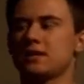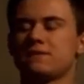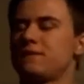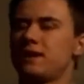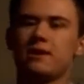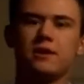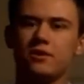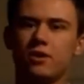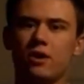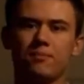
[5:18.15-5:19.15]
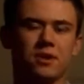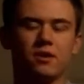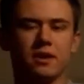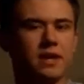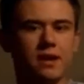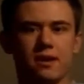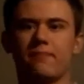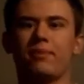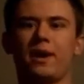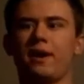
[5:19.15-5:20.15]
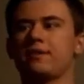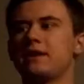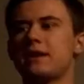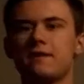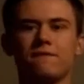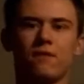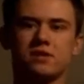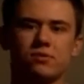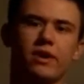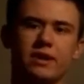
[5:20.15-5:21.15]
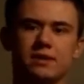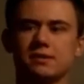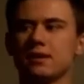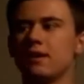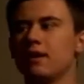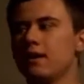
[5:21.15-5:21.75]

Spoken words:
It's fine in A New Hope. You know, they did it in Empire. They did it in Force Awakens.